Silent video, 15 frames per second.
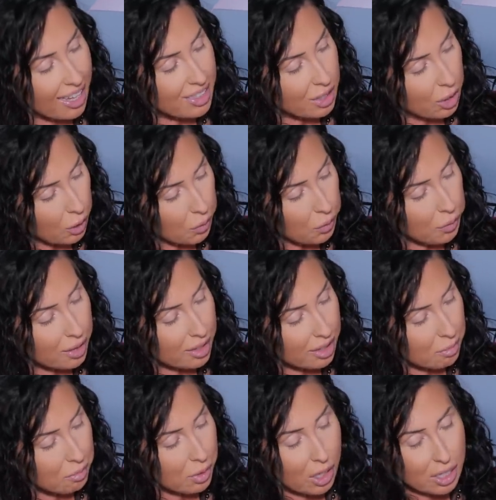two
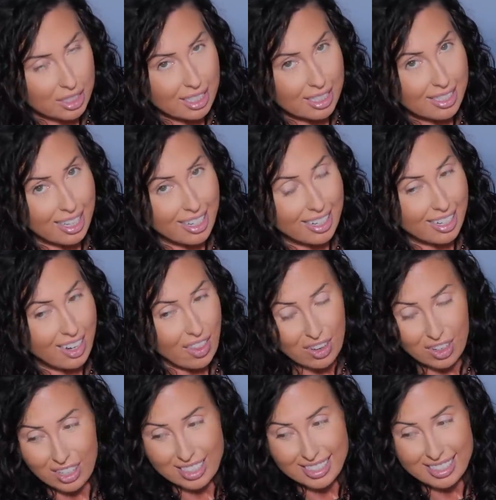lip glosses, and
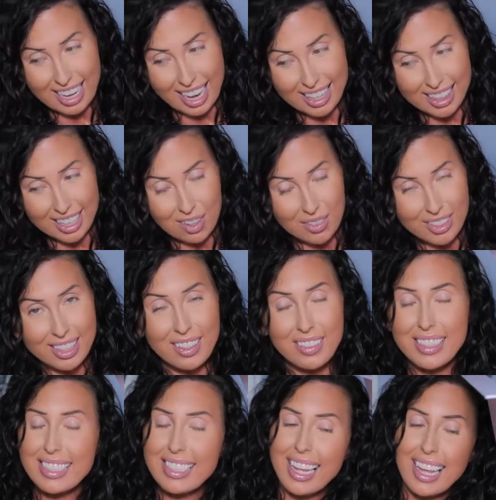another satin liquid
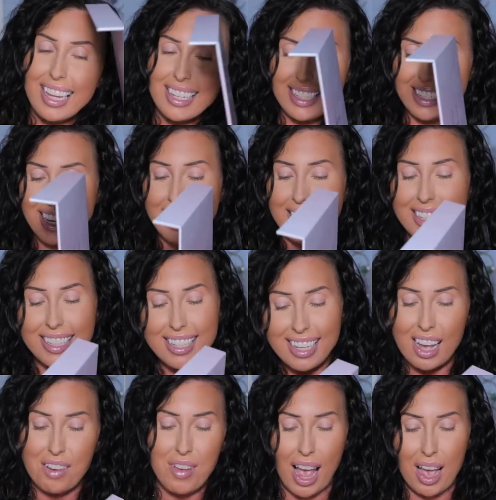lipstick.
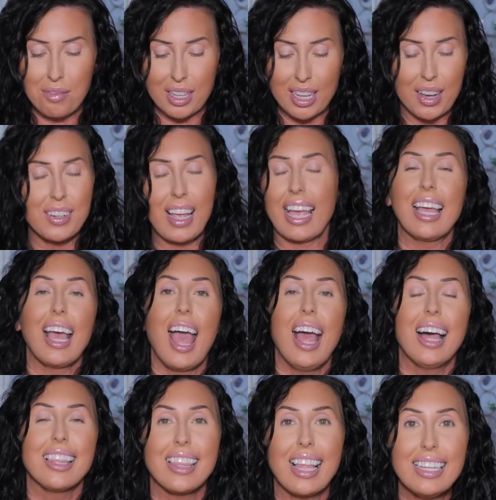I'm happy. Okay,
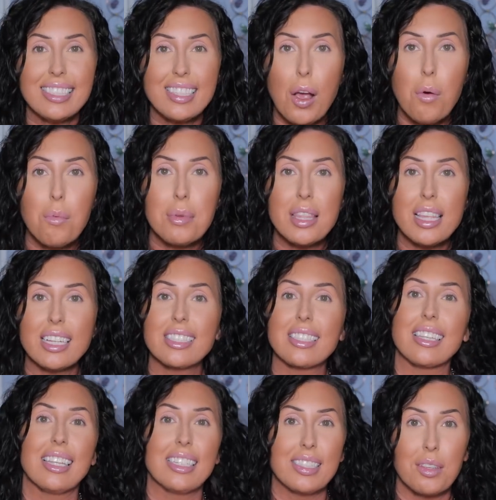let's open this.
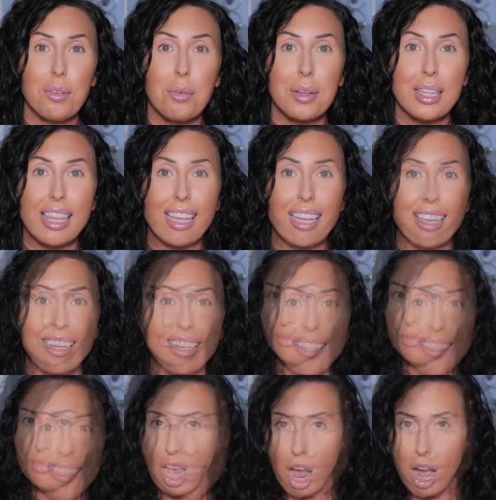Let's see what we think.
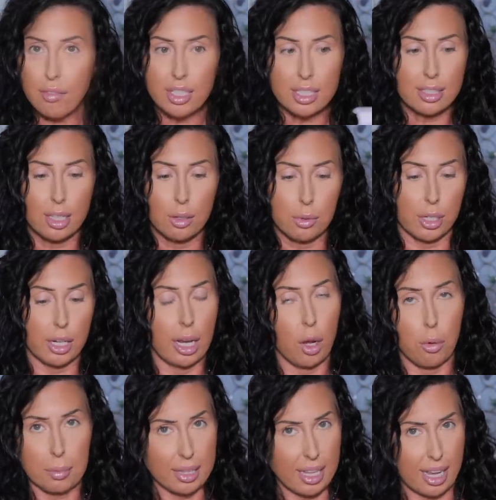Obviously, we're going to
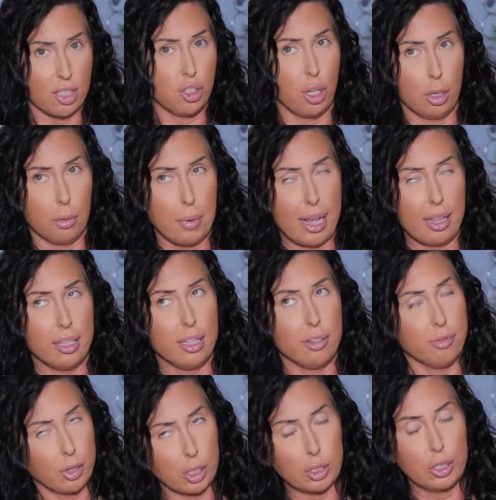open the eyeshadow palette
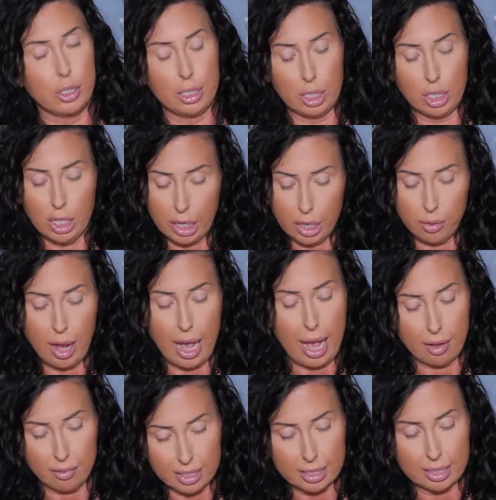first. You know,
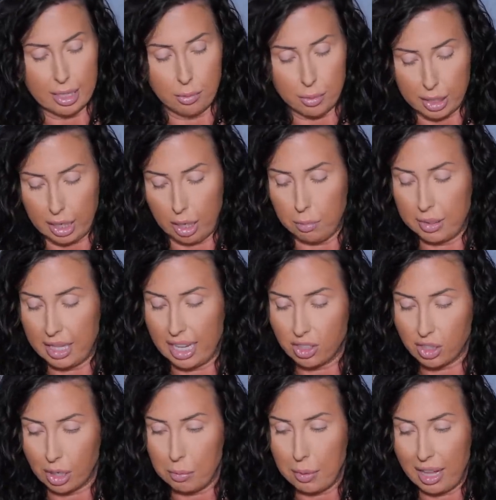obviously, we're going to open the
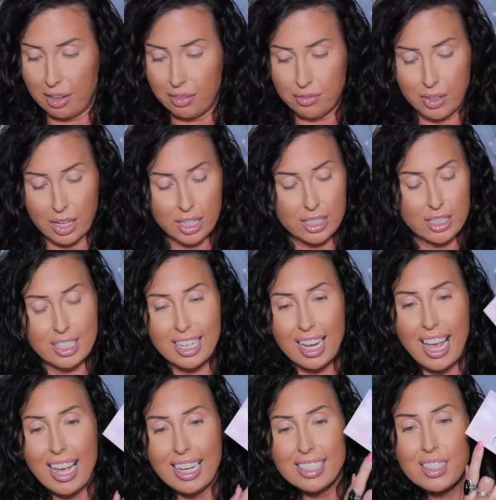eyeshadow palette first.
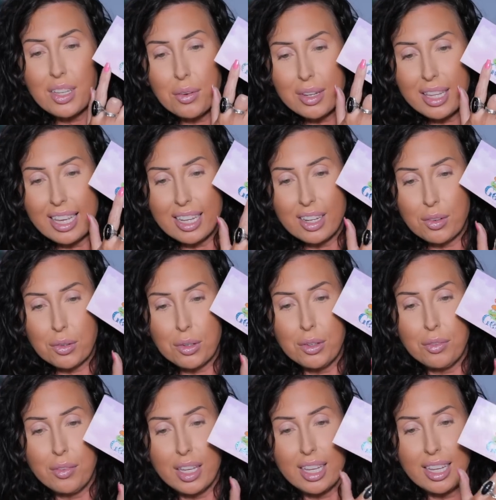So Get
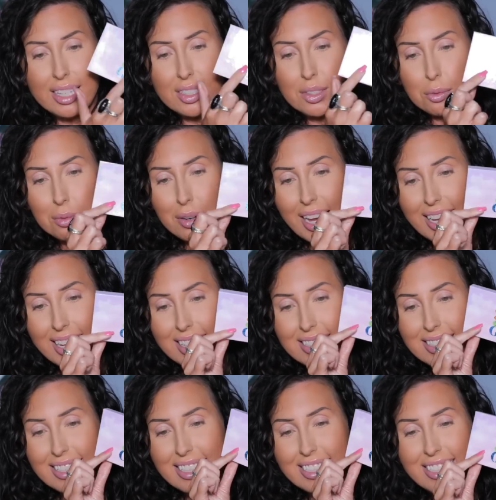Groovy is
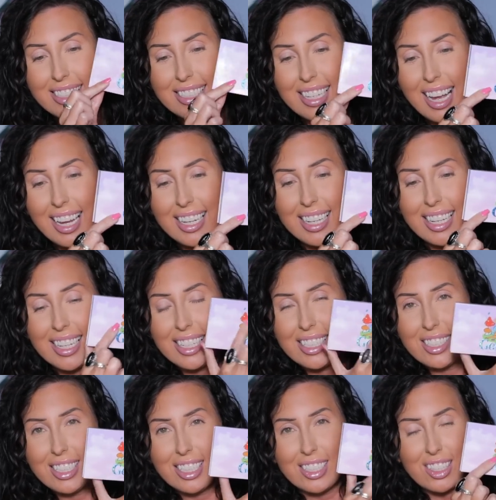raised. It's shiny.
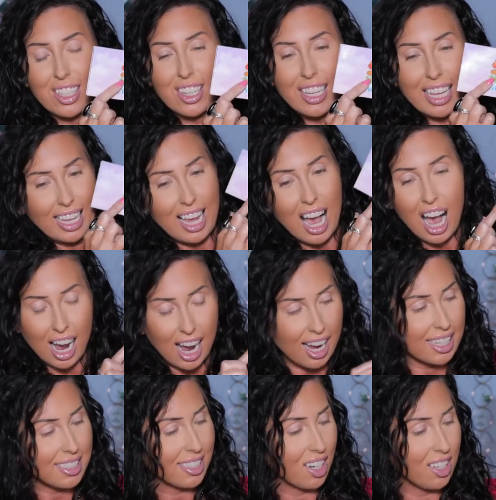She's looking
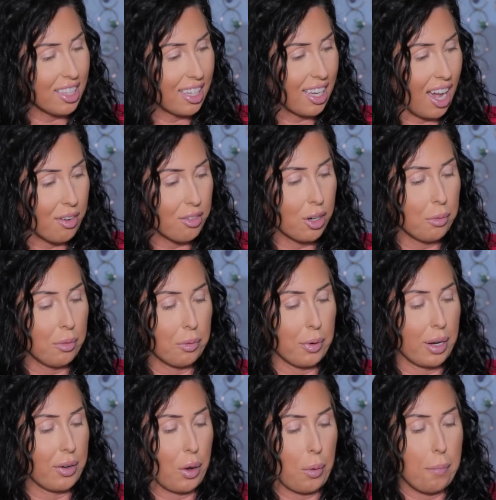hot on the cover
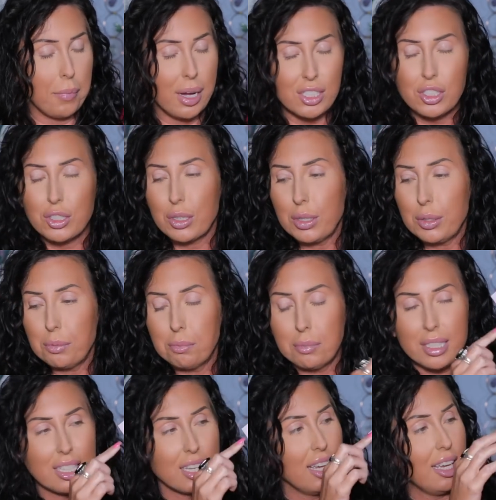around her
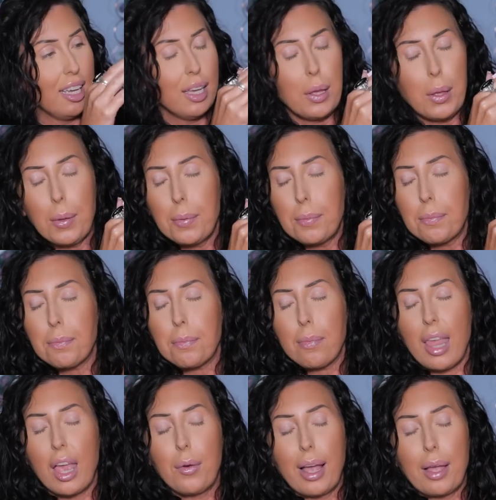mushrooms.
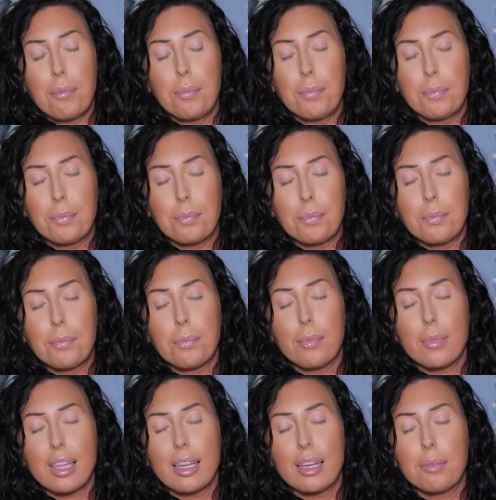Okay.
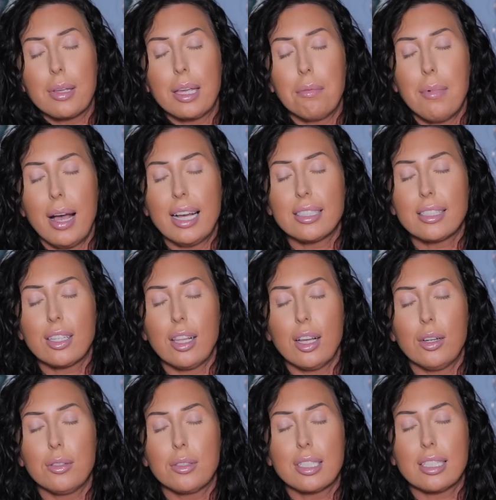Keep my eyes
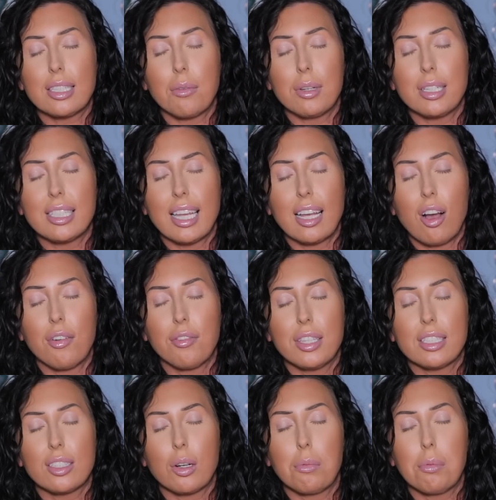closed because I want to take off
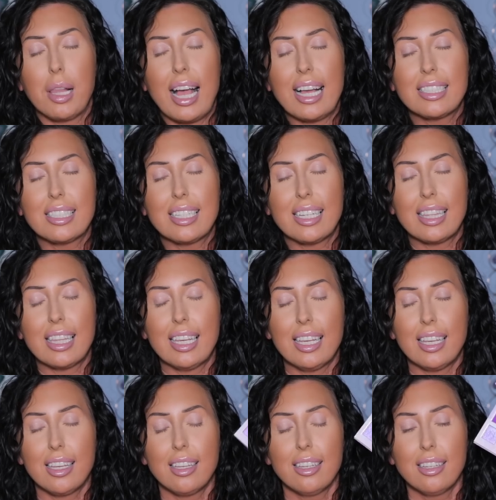this little plastic
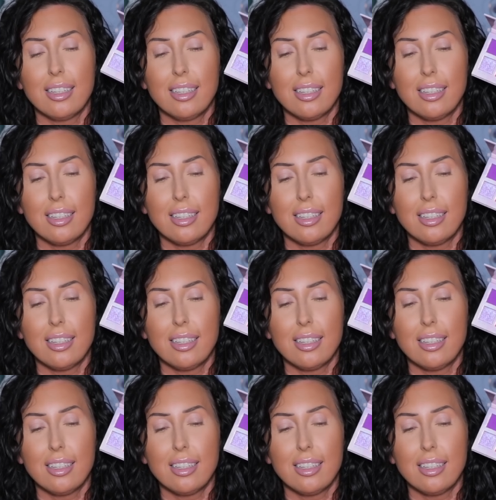thing.